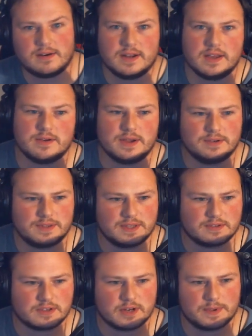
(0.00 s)
I don't know. I
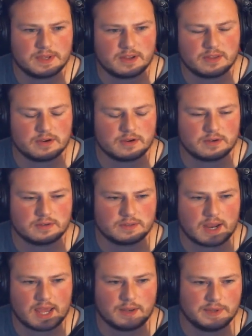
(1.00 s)
don't think there's going to be
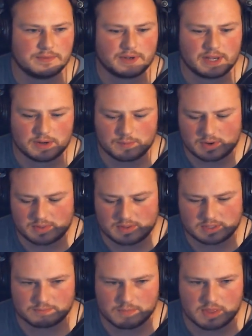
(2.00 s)
another Halloween-related
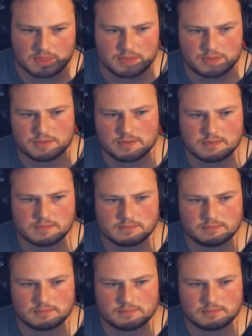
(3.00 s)
one this month.